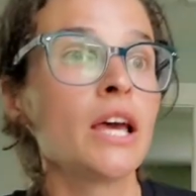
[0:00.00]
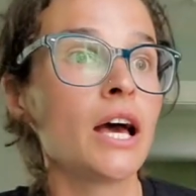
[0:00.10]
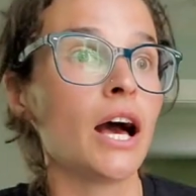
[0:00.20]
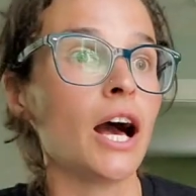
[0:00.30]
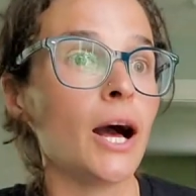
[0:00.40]

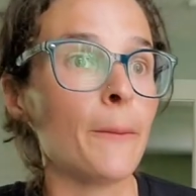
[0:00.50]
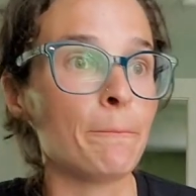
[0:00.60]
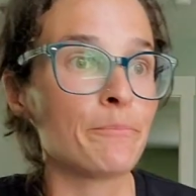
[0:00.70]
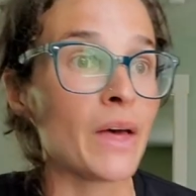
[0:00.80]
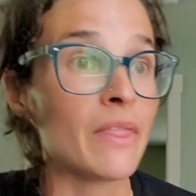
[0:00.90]

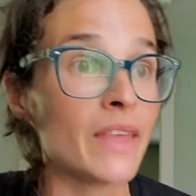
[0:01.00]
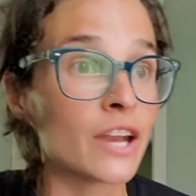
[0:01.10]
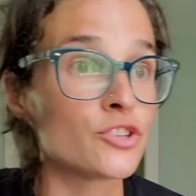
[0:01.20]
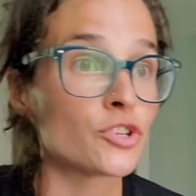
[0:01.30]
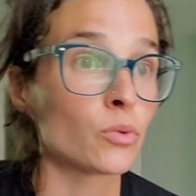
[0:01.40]
and that
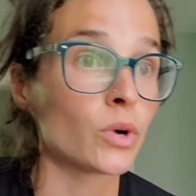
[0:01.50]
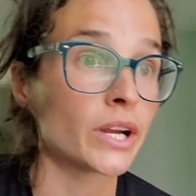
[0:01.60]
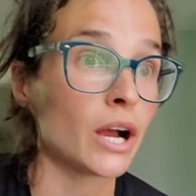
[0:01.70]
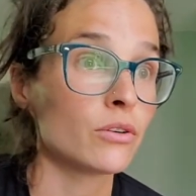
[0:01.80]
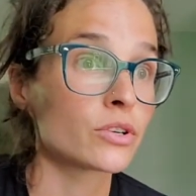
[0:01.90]
is your
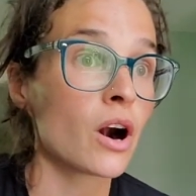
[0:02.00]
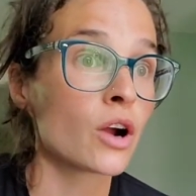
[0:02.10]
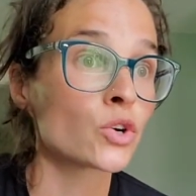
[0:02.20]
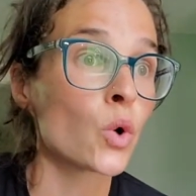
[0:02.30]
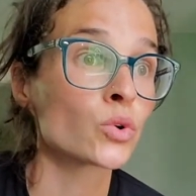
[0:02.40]
workout.
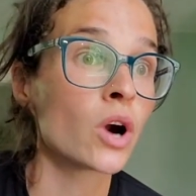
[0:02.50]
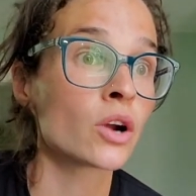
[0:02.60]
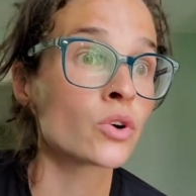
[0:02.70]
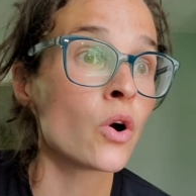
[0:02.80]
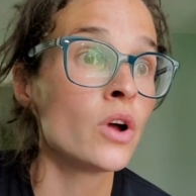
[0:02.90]

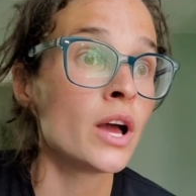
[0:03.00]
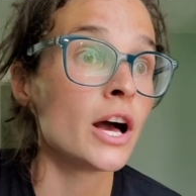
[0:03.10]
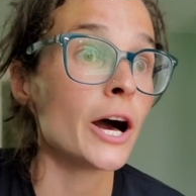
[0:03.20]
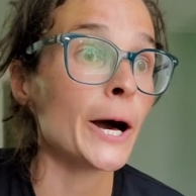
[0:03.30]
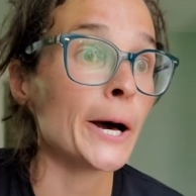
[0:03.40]

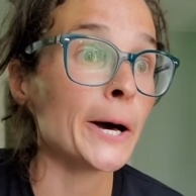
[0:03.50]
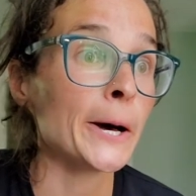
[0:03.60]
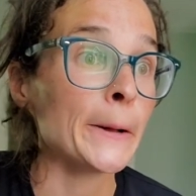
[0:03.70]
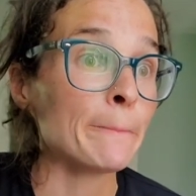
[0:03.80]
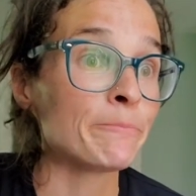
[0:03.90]

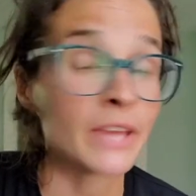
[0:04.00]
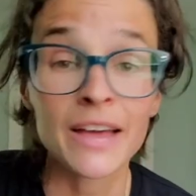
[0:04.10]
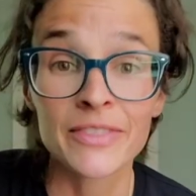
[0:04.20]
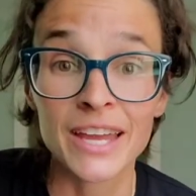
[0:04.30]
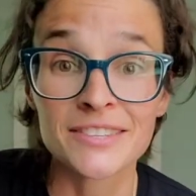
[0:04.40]
Yeah,
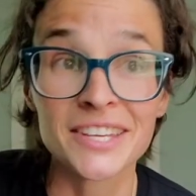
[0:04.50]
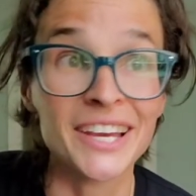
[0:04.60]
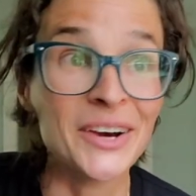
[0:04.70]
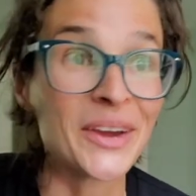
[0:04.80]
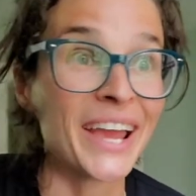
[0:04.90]
that is it.
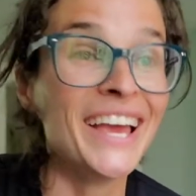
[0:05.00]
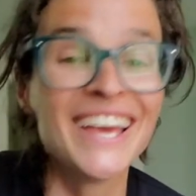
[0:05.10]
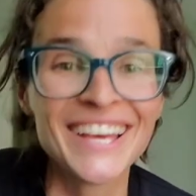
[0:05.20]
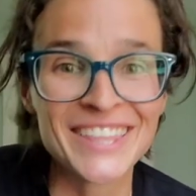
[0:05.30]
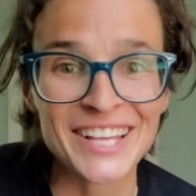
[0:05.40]
Okay,
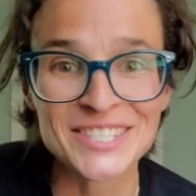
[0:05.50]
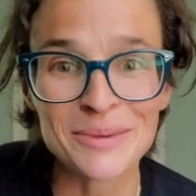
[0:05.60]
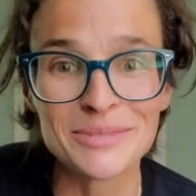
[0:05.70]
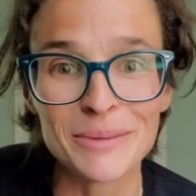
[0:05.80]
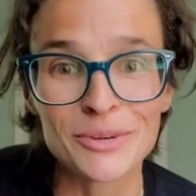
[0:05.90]
that's
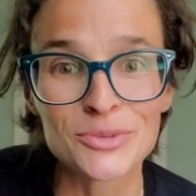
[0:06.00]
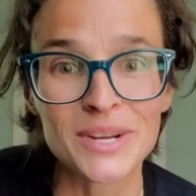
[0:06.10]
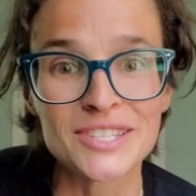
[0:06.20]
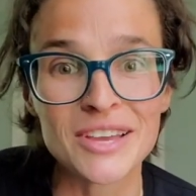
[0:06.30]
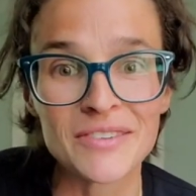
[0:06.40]
September
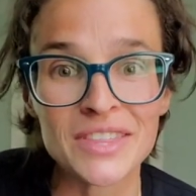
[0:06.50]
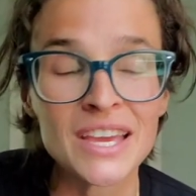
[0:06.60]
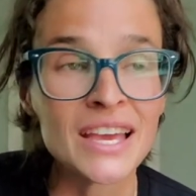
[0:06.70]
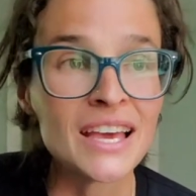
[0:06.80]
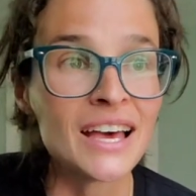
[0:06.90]
27th.
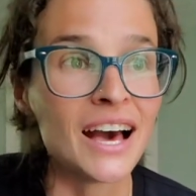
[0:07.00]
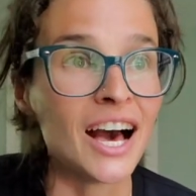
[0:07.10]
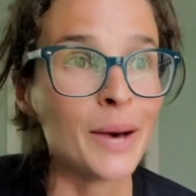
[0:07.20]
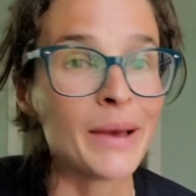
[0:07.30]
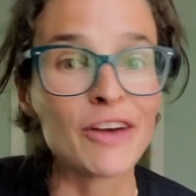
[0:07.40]

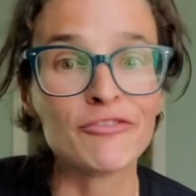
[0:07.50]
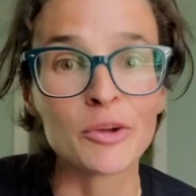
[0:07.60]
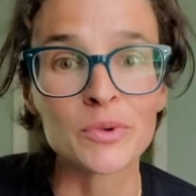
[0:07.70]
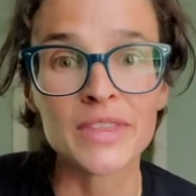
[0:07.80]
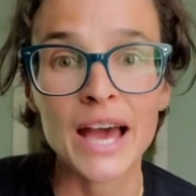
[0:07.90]
Have fun
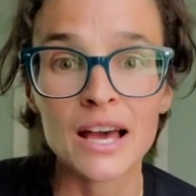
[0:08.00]
with that.